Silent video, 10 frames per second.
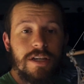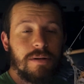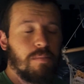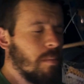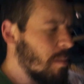
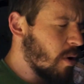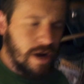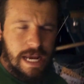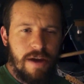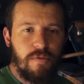Good
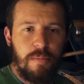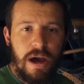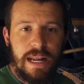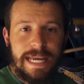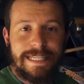morning,
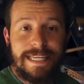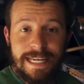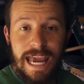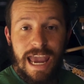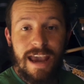everybody!
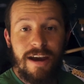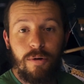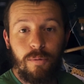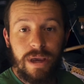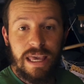Today,
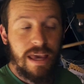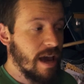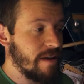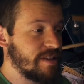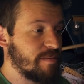we
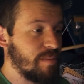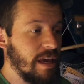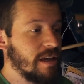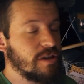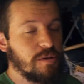have
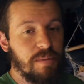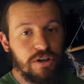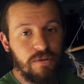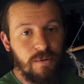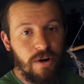something
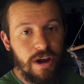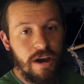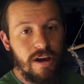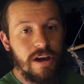special for you.